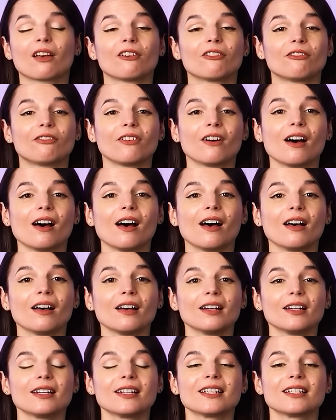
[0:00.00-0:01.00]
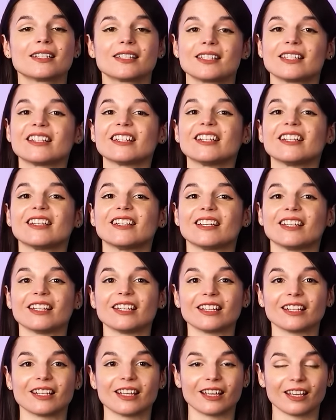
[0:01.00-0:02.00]

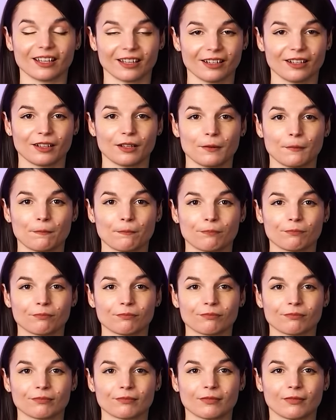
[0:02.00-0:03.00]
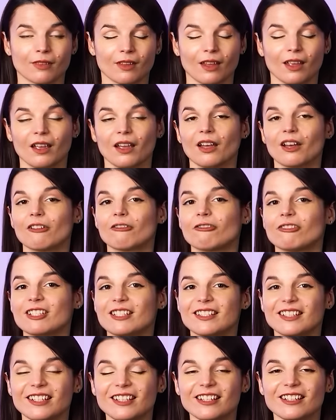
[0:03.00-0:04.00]
Fatigue.
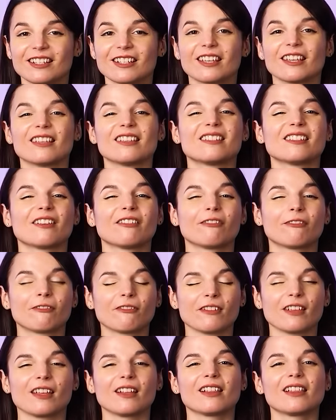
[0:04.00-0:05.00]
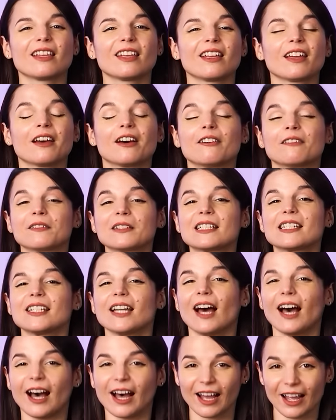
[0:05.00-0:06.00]
Fatigue is a feeling of
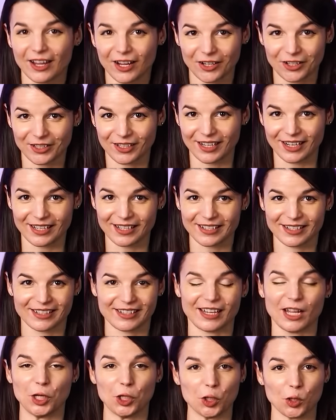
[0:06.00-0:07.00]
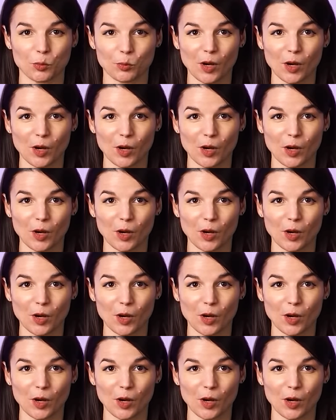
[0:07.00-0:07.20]
tiredness in your